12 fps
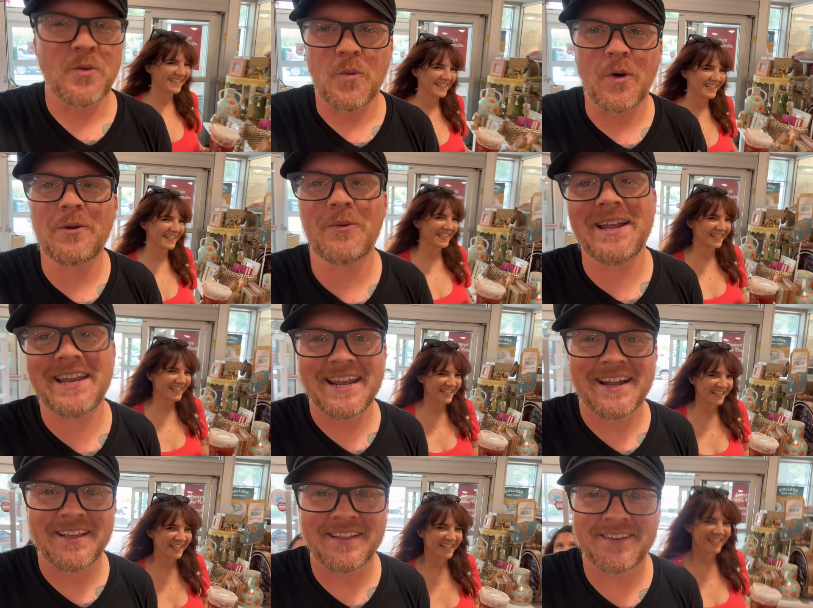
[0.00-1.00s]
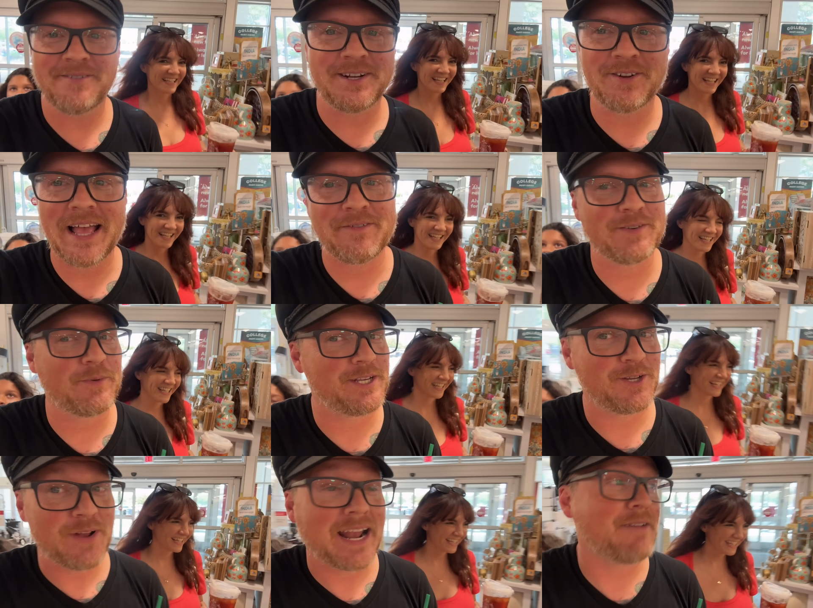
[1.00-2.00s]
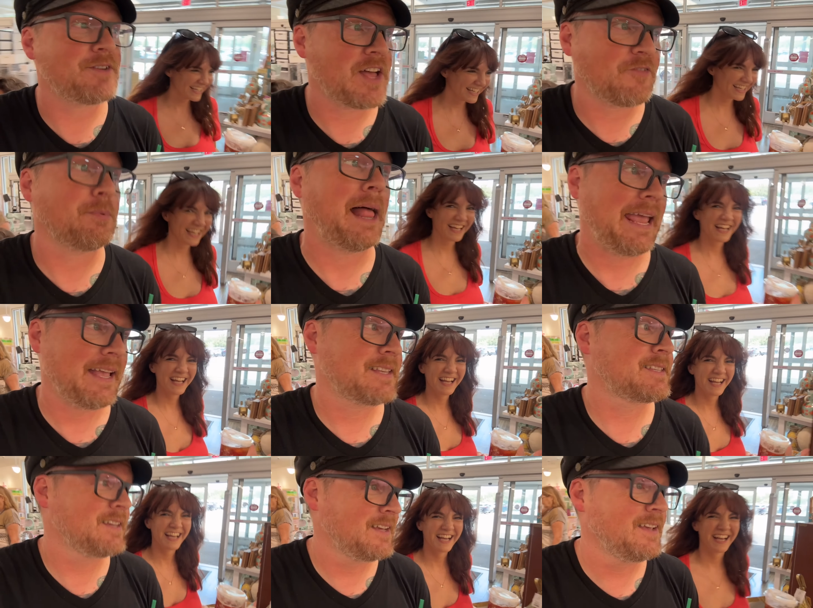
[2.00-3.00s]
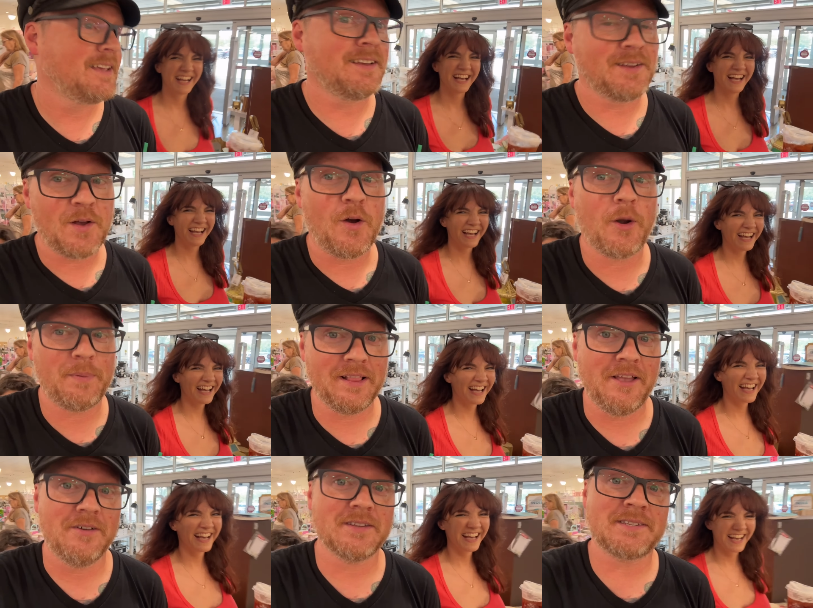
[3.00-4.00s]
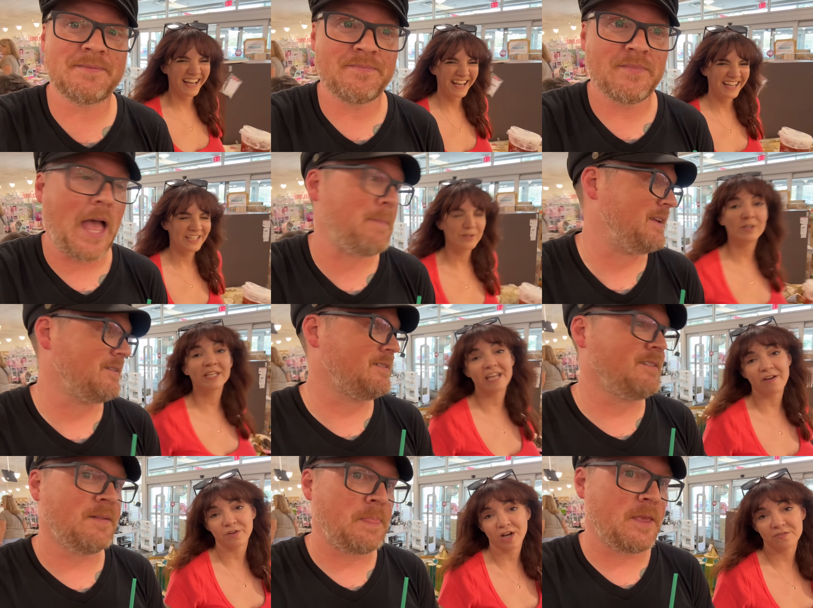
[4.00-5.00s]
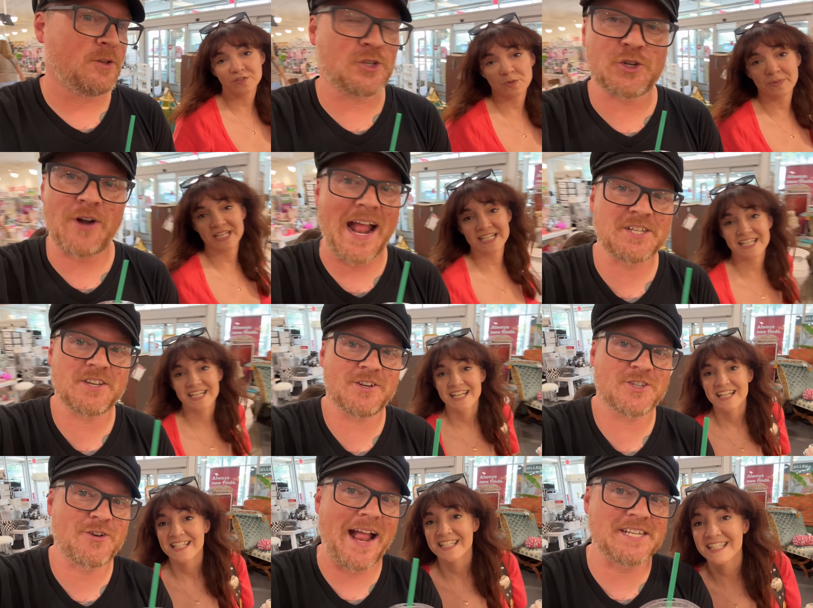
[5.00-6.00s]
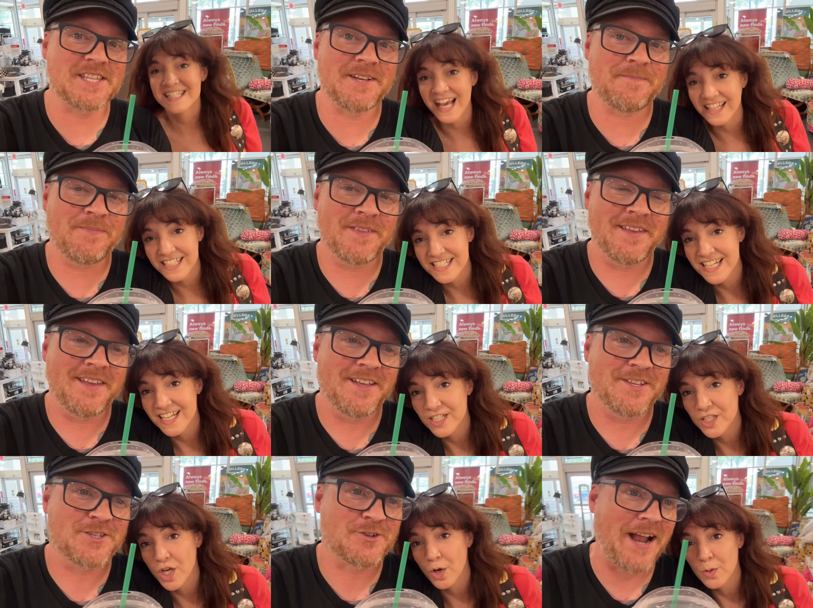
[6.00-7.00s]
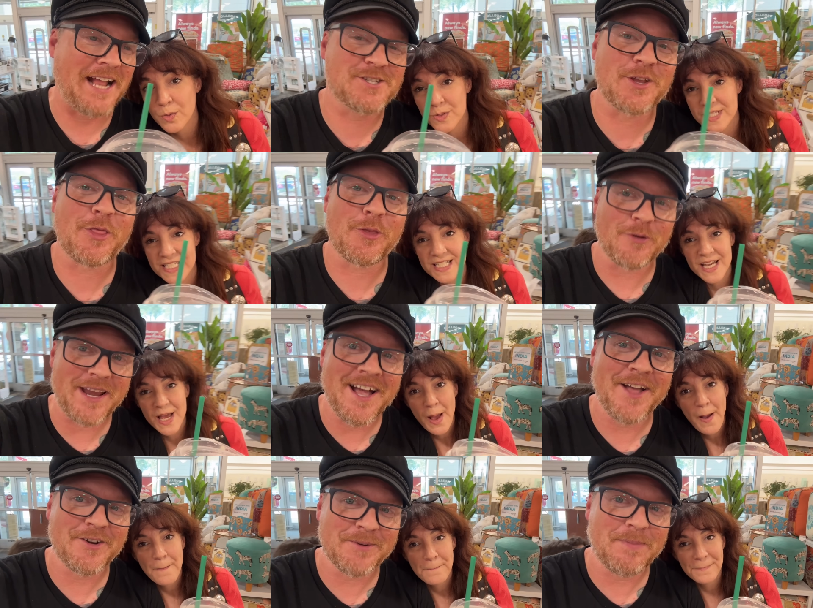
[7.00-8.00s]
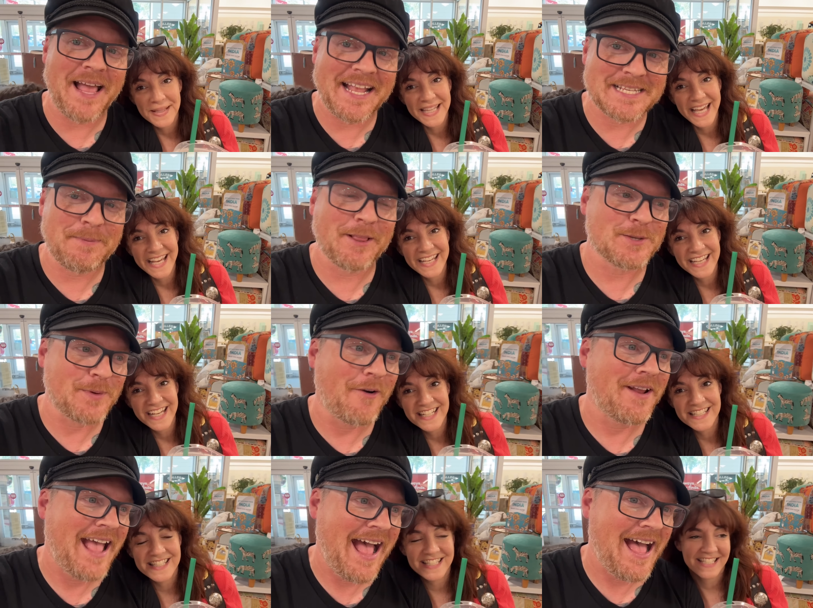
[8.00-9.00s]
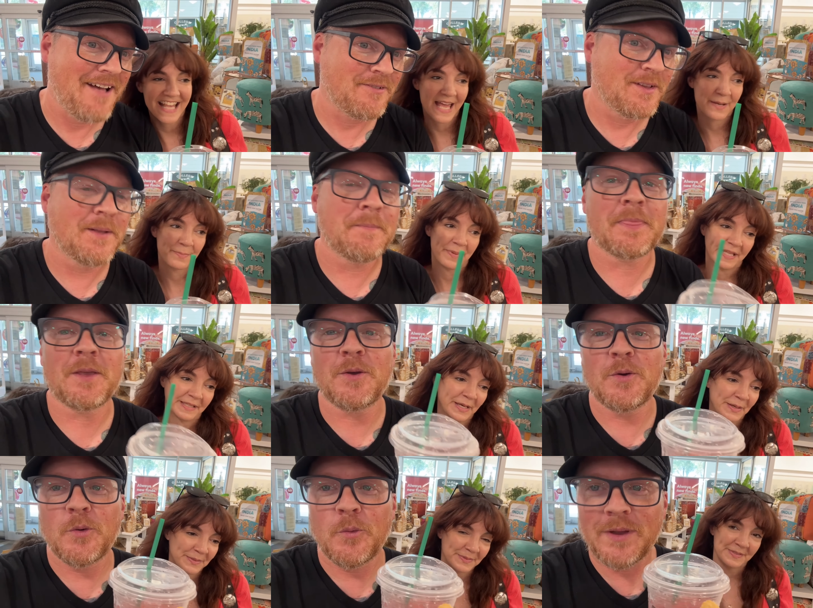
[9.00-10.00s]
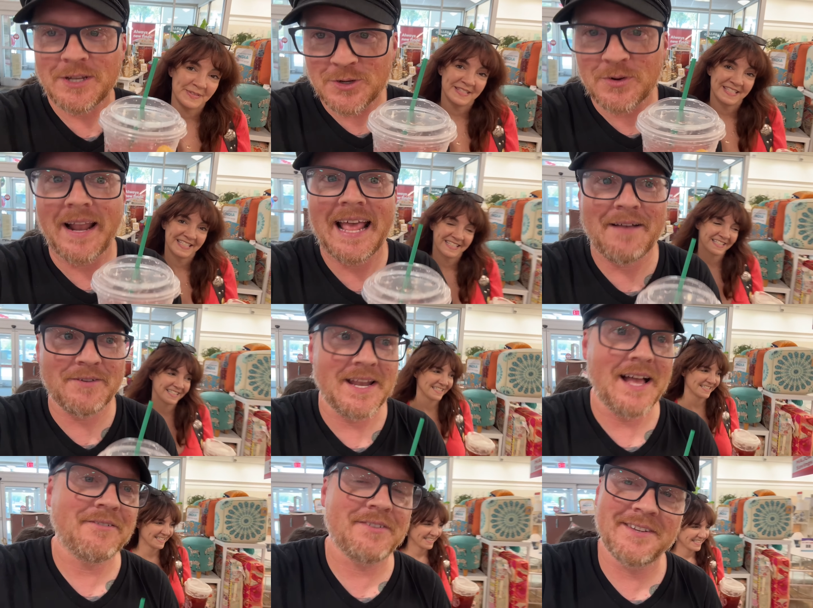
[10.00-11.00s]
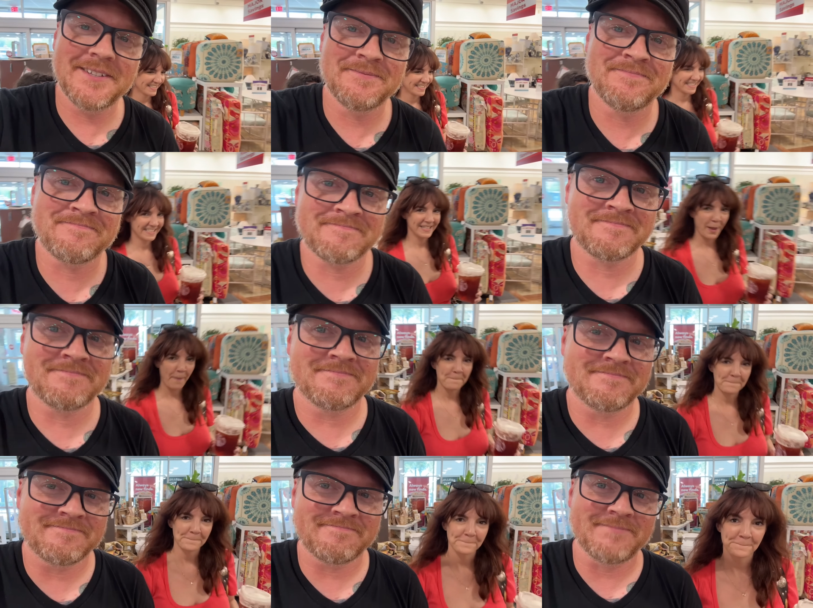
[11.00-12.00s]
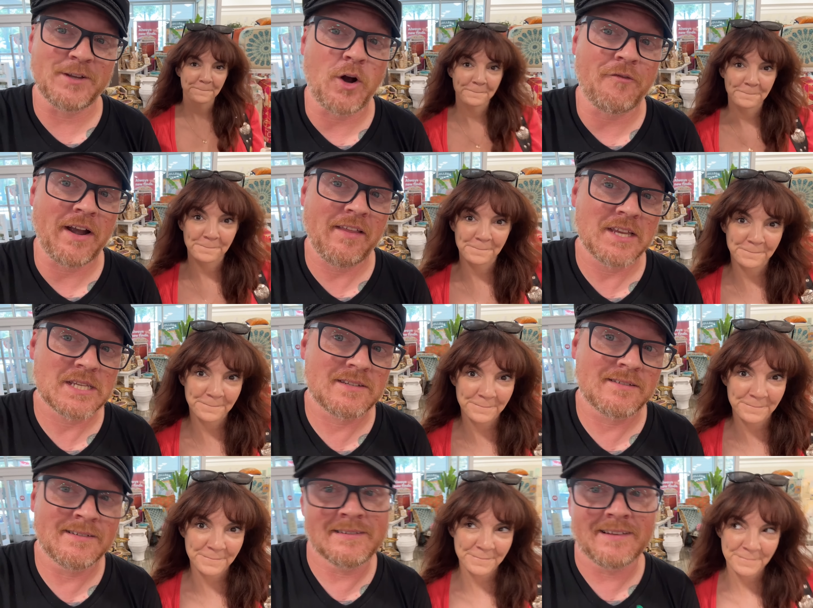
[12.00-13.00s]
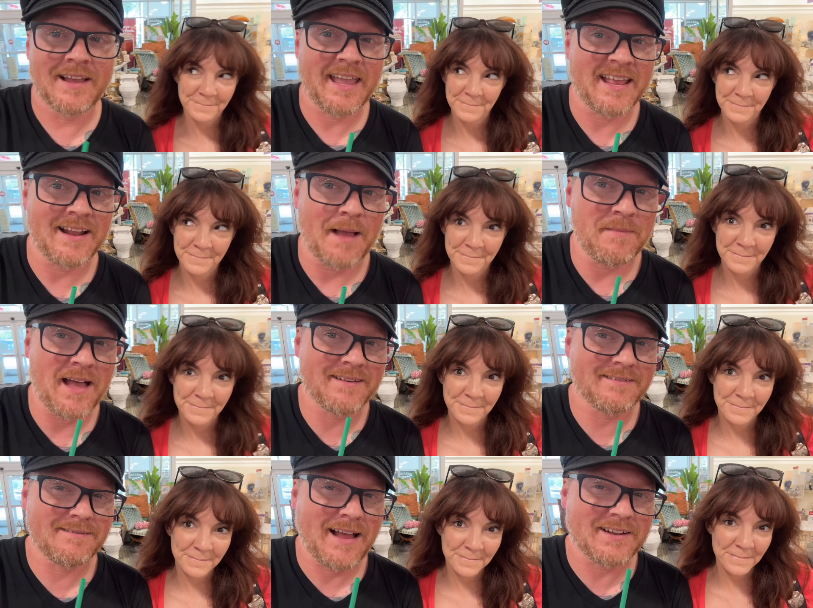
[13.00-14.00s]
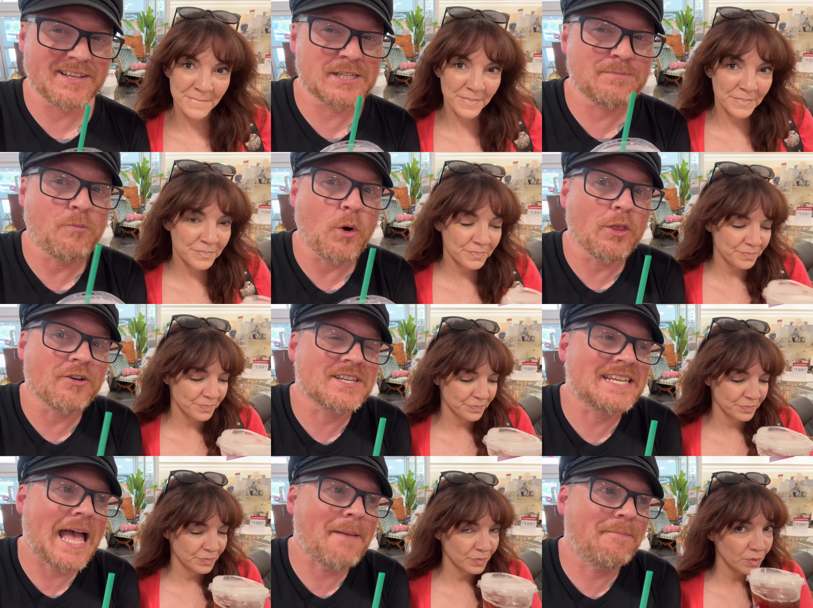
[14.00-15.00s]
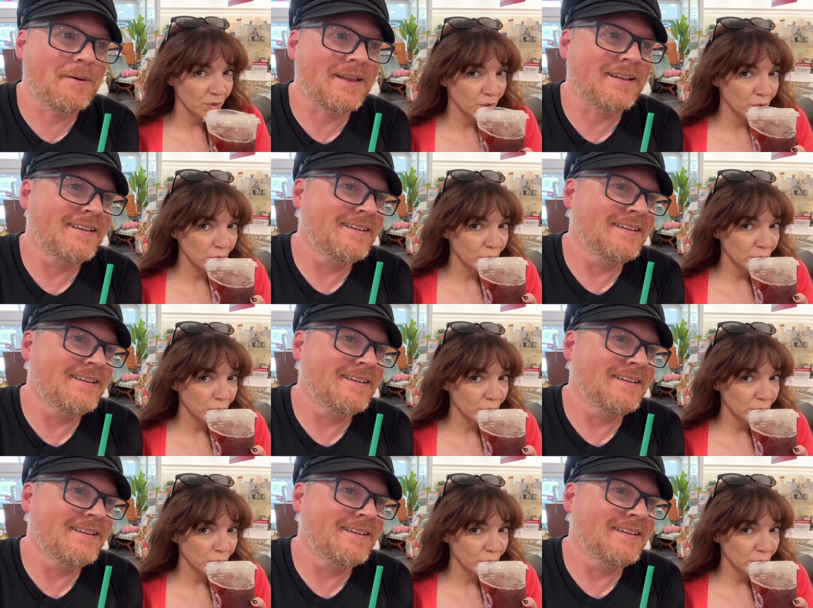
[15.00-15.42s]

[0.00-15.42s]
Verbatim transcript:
Speaker 1: what we need. We don't have we do not have enough blankets or pillows. I mean, scratch scratch the scratch the 300 blankets and pillows we already have. We do not have enough. In all fairness, again, I'm not not spoilers yet, but